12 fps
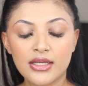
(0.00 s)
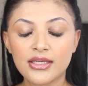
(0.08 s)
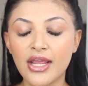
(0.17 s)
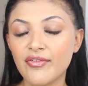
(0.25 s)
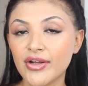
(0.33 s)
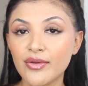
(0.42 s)

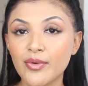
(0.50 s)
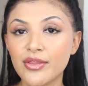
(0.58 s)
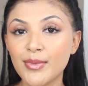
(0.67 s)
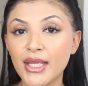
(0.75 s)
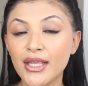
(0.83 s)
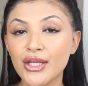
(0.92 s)
get ready with
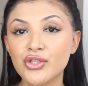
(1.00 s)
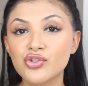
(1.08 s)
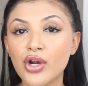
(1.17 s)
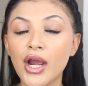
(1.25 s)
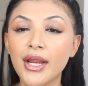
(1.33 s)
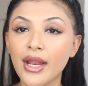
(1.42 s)
me,
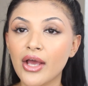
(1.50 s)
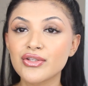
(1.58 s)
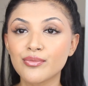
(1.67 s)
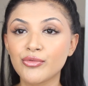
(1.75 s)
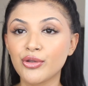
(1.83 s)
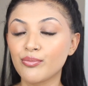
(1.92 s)
trying out
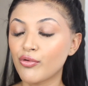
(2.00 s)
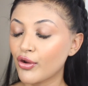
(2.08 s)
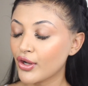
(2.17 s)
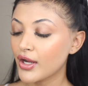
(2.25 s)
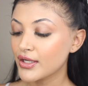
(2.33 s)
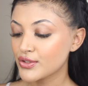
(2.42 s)
some new
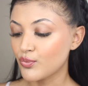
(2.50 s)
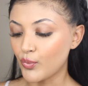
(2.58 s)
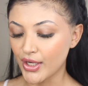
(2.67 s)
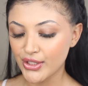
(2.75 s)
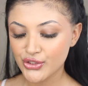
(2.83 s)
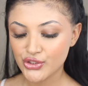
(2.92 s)
products,
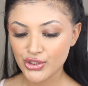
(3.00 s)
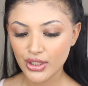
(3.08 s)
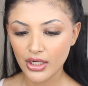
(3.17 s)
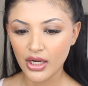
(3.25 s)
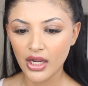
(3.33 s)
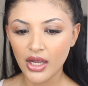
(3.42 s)
which
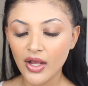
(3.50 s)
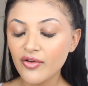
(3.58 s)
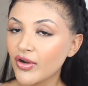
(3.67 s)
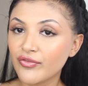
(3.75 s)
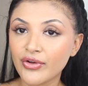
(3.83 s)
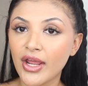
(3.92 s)
I've
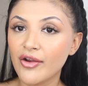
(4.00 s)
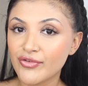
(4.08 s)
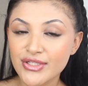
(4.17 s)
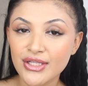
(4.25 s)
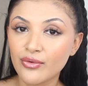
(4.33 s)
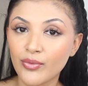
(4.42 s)
loved every
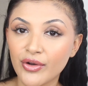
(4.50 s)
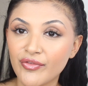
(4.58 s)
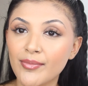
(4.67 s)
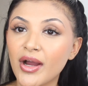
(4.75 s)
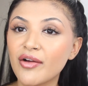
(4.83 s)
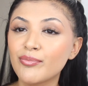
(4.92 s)
single one of
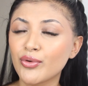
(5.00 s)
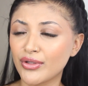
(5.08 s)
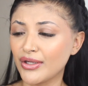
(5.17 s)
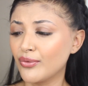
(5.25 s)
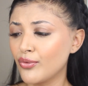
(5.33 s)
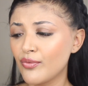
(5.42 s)
them. I bought
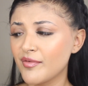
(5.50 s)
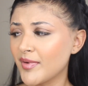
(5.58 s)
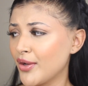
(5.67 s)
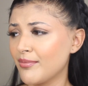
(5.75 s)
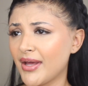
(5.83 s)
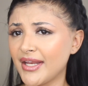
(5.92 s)
it all with
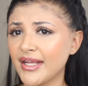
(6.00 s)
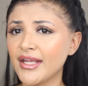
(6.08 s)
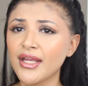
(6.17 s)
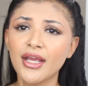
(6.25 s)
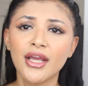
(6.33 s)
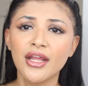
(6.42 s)
my own money.
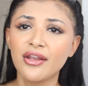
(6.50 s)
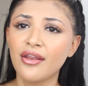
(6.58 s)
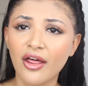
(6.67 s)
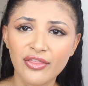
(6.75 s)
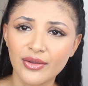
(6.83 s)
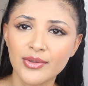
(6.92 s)

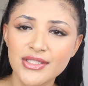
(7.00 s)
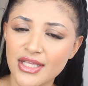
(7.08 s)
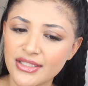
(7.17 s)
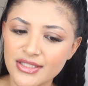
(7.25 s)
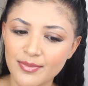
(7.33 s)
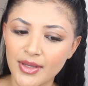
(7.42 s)
Nothing was
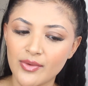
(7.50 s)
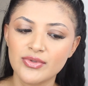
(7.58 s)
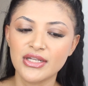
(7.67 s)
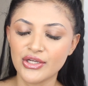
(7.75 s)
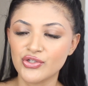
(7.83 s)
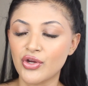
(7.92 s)
sent to me. It was
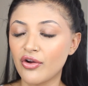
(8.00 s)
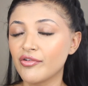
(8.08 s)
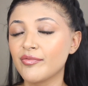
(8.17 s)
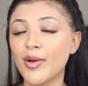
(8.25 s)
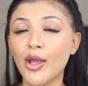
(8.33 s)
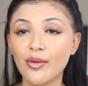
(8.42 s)
literally off
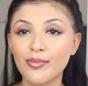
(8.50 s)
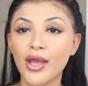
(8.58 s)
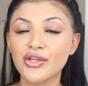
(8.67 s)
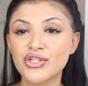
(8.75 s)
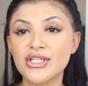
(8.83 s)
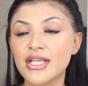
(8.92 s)
of my own
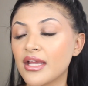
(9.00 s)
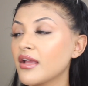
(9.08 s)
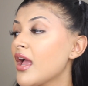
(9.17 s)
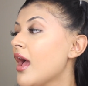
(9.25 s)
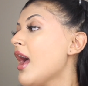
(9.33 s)
purchasing.